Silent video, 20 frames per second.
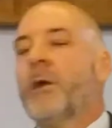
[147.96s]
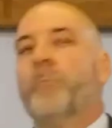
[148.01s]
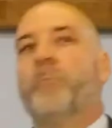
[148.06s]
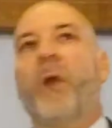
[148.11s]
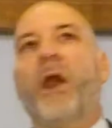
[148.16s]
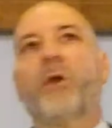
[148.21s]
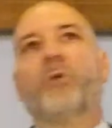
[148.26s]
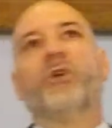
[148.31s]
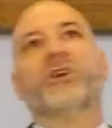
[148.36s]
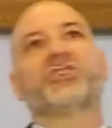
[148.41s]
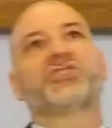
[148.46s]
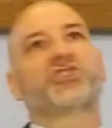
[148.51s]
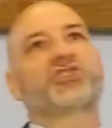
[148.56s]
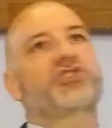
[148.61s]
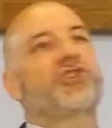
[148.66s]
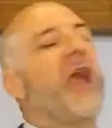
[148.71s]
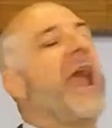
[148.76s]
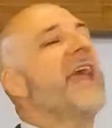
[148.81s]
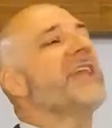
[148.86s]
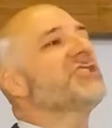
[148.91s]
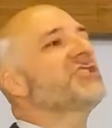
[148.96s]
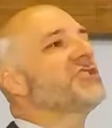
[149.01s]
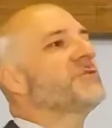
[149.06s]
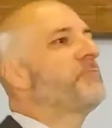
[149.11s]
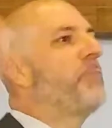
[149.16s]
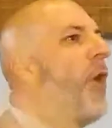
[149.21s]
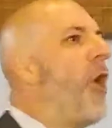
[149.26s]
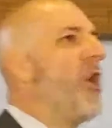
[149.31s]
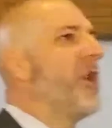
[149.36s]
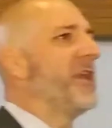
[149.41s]
but was
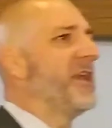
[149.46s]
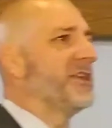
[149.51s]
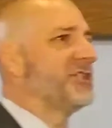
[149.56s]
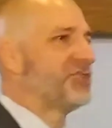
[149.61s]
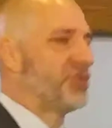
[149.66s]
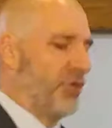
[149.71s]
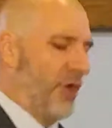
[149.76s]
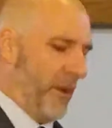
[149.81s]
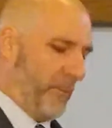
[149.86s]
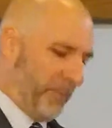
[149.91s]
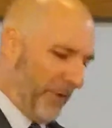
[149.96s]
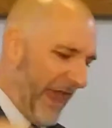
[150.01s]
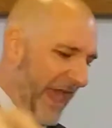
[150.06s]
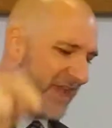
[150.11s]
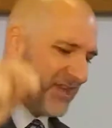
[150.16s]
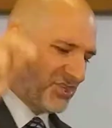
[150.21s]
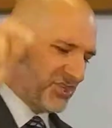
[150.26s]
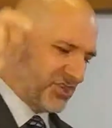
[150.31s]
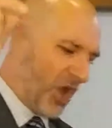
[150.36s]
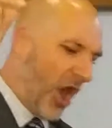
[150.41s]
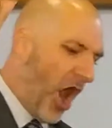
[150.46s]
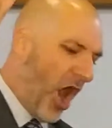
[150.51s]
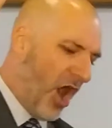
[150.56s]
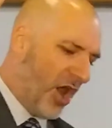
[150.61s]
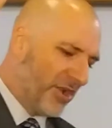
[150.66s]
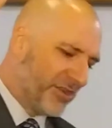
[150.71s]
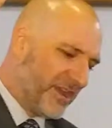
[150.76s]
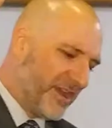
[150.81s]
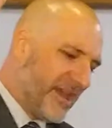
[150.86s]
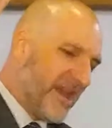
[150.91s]
transported to a place
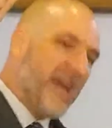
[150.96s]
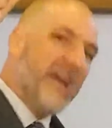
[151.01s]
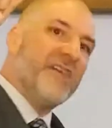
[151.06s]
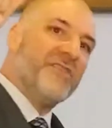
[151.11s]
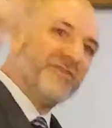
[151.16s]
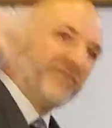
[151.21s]
called